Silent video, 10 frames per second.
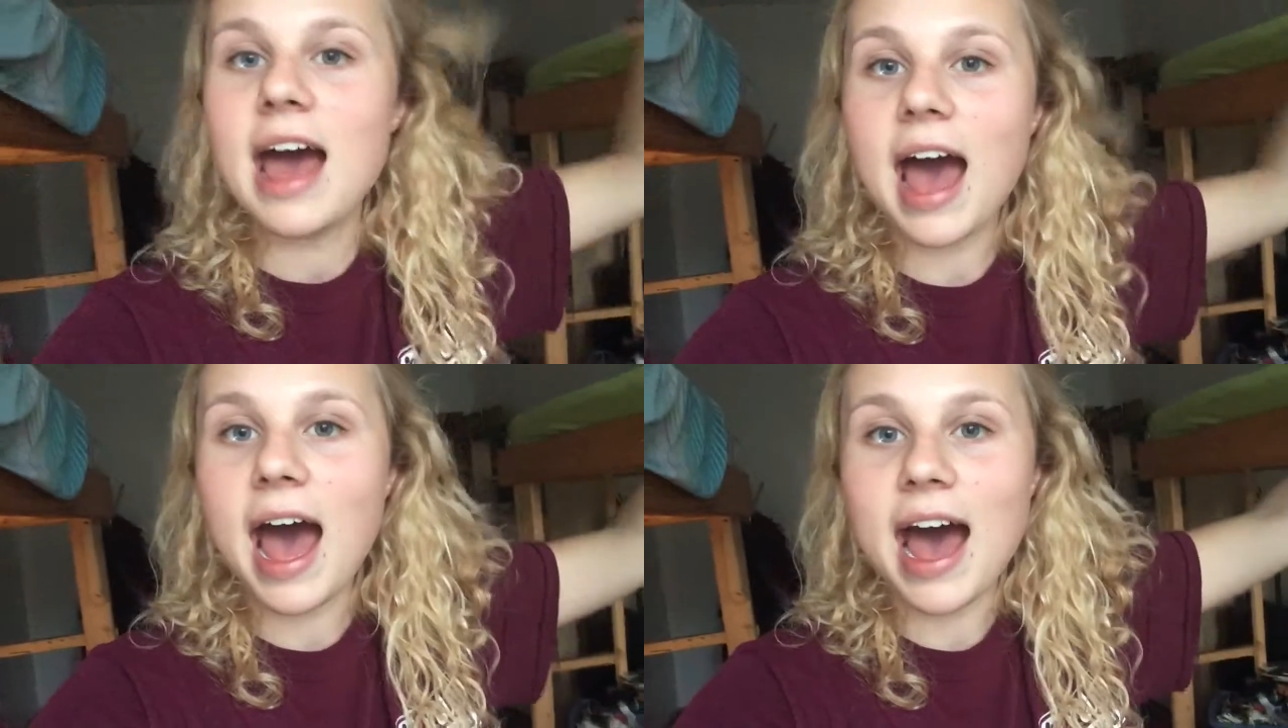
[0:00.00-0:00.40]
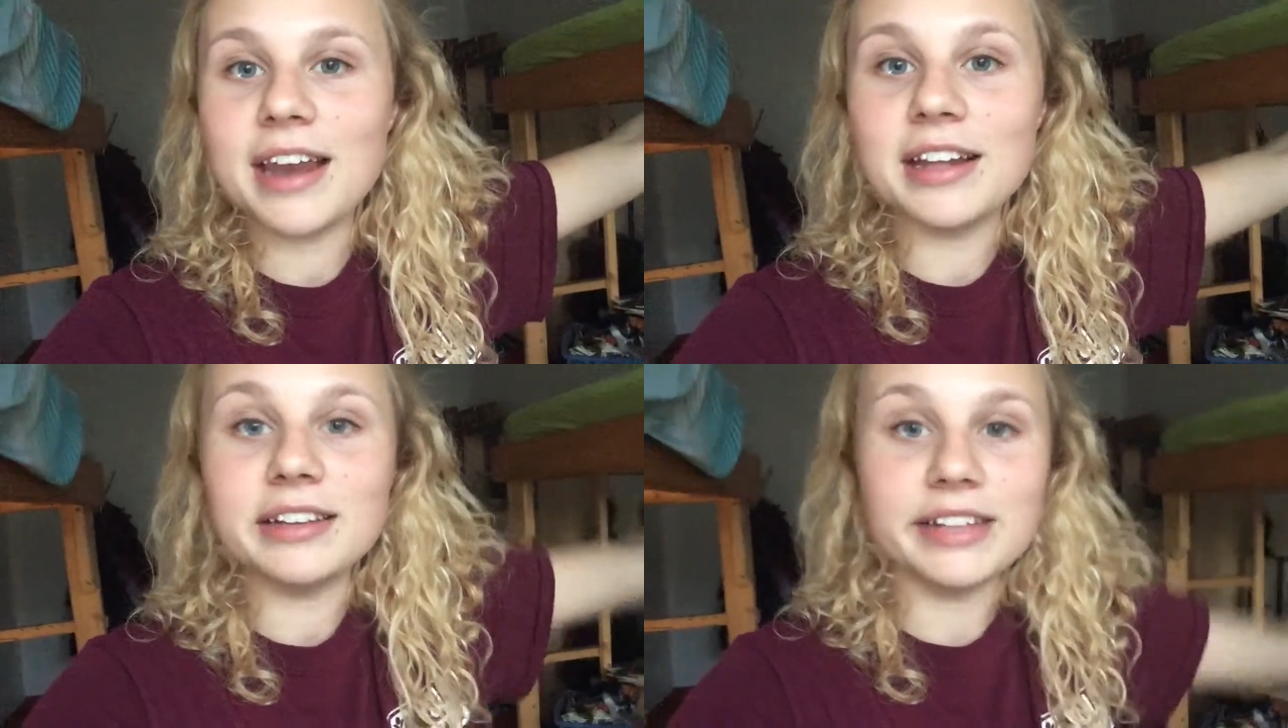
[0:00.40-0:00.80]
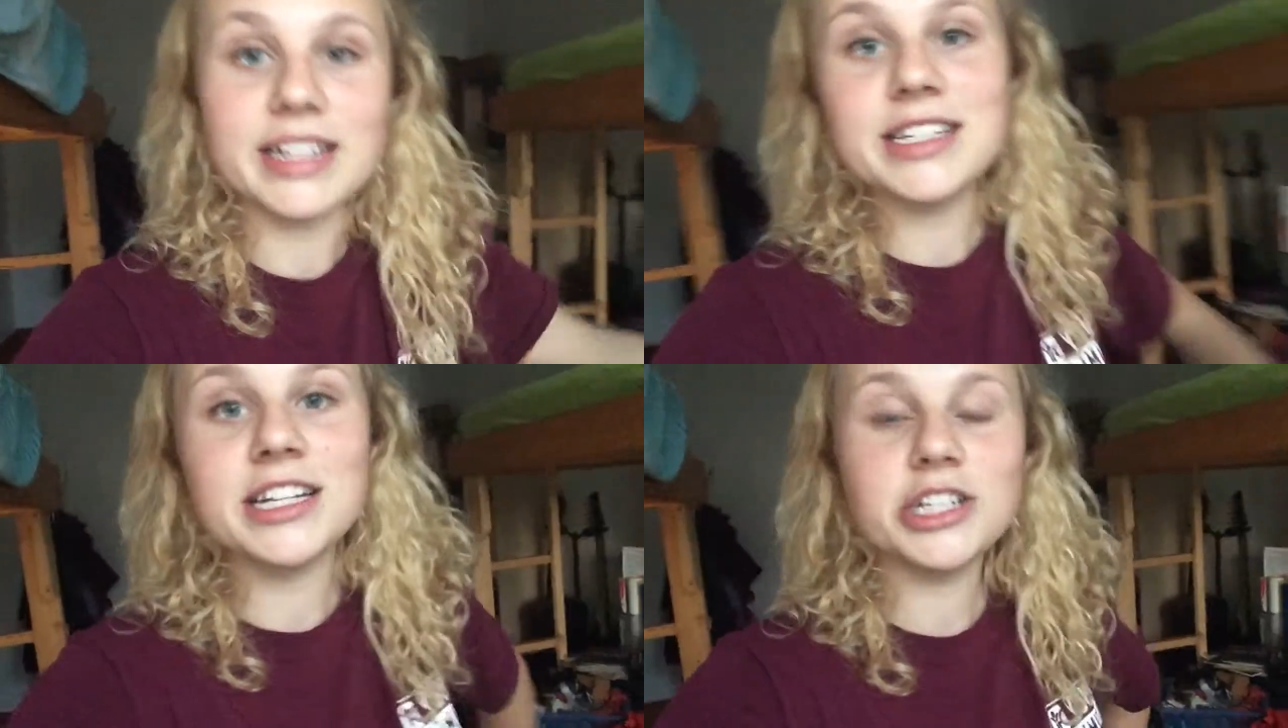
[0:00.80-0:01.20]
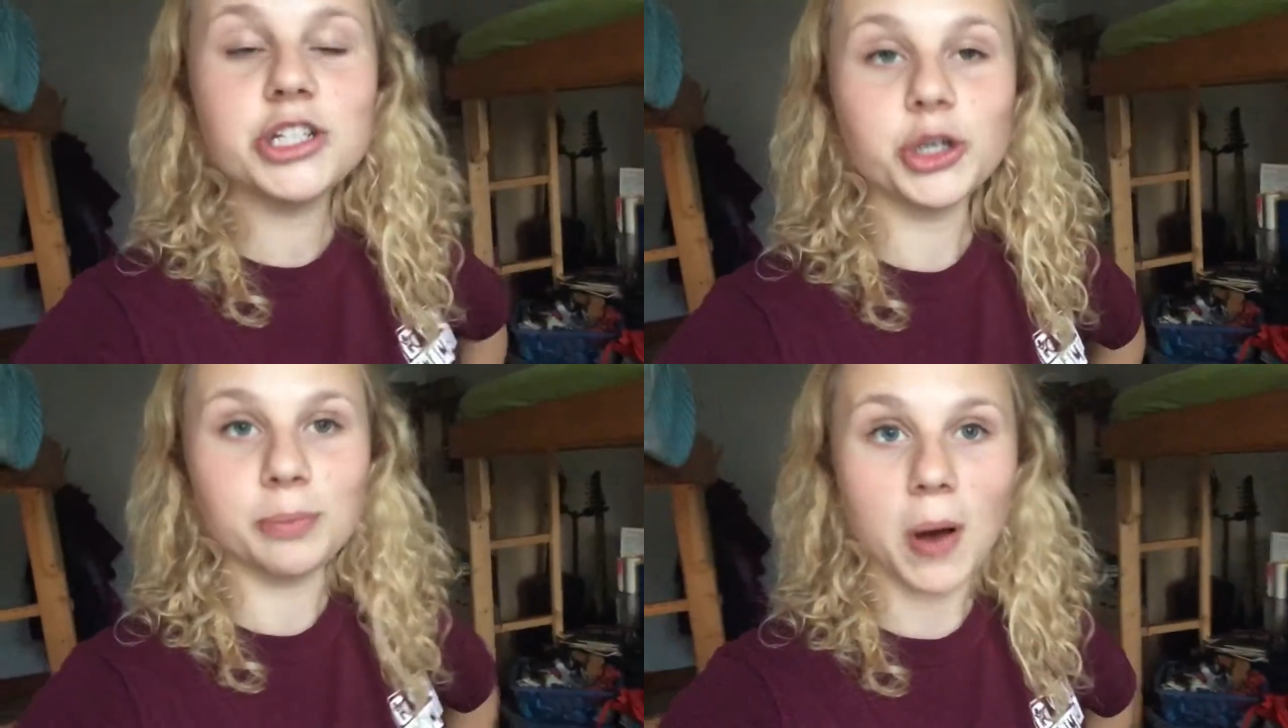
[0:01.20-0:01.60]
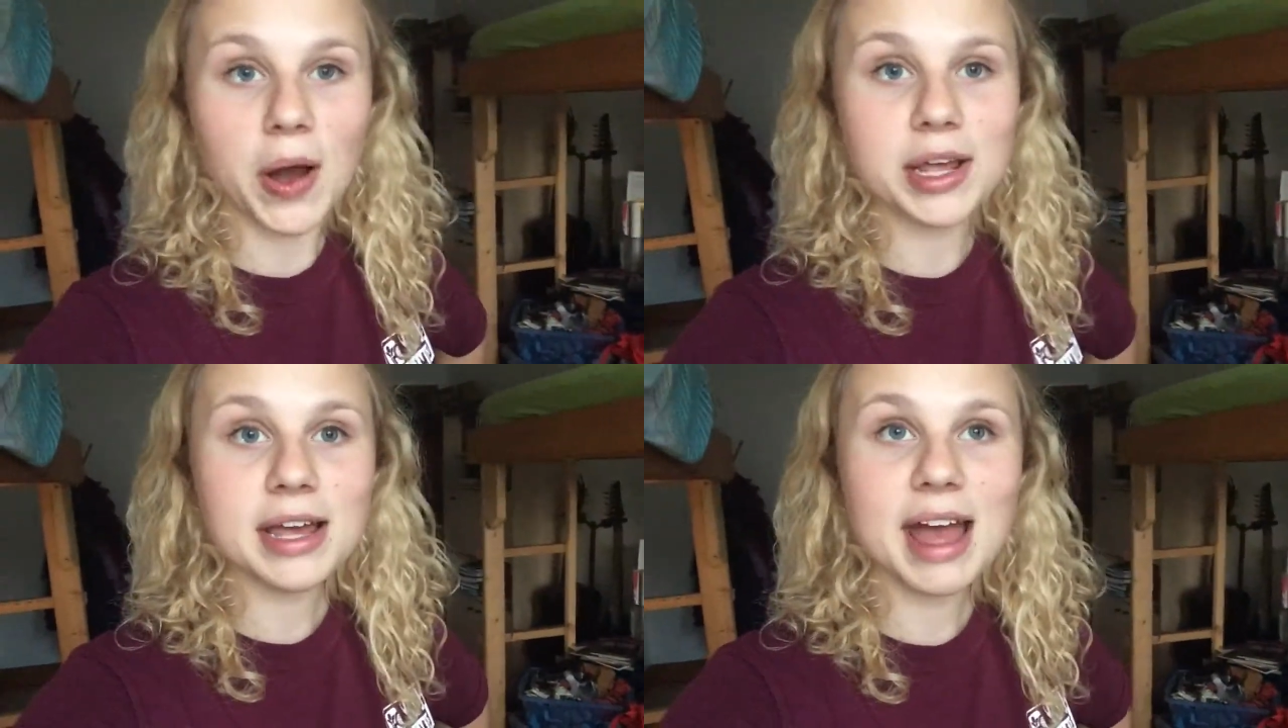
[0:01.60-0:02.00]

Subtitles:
and listening to your body,